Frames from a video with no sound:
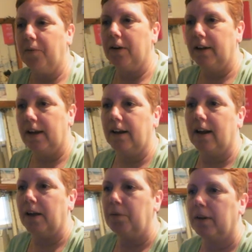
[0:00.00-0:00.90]
one, and
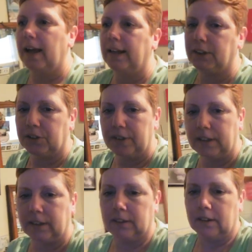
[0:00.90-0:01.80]
I will answer
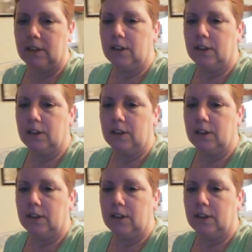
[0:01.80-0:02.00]
it